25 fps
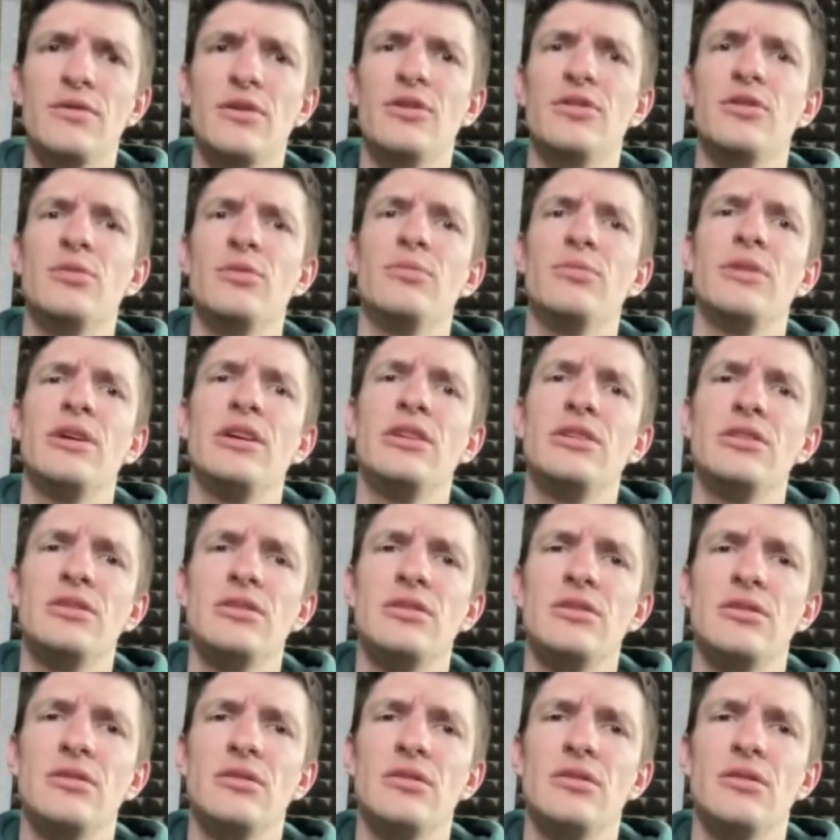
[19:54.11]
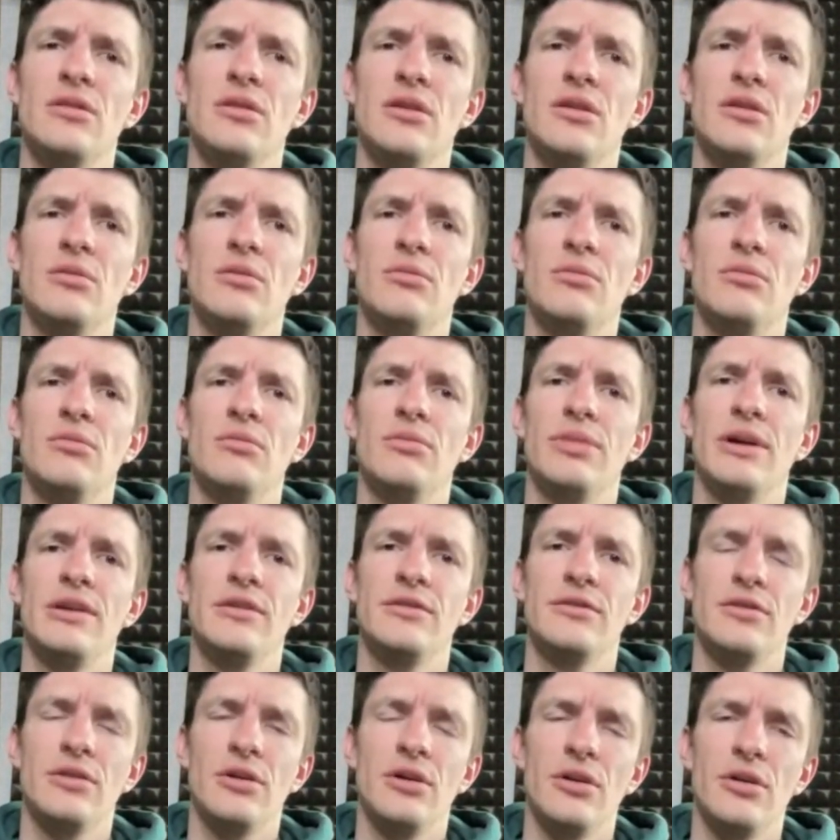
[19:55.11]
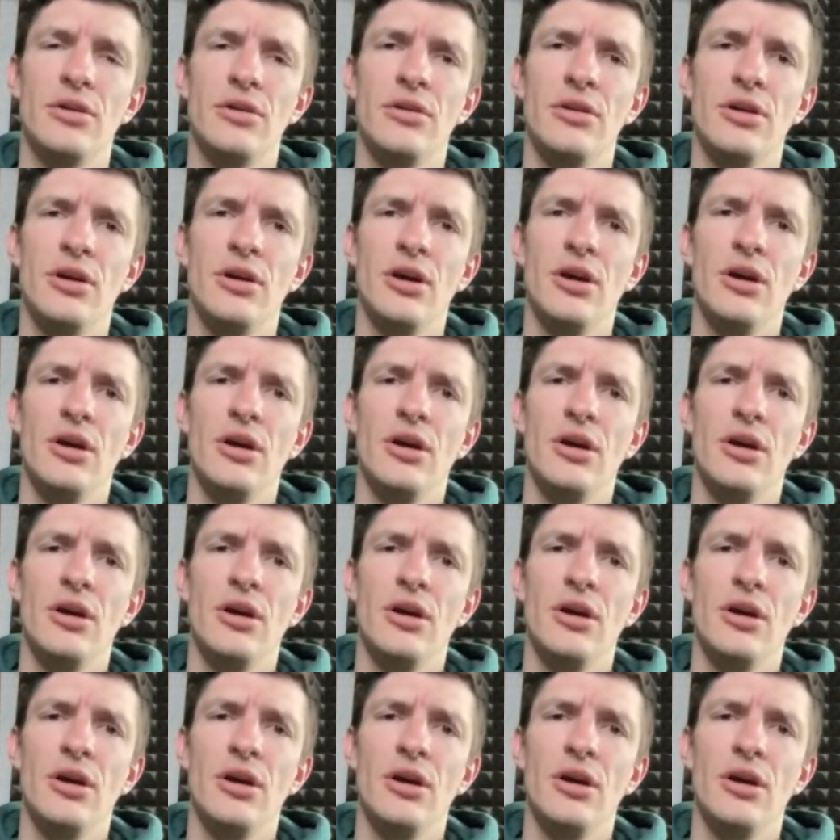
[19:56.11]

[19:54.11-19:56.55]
automation based on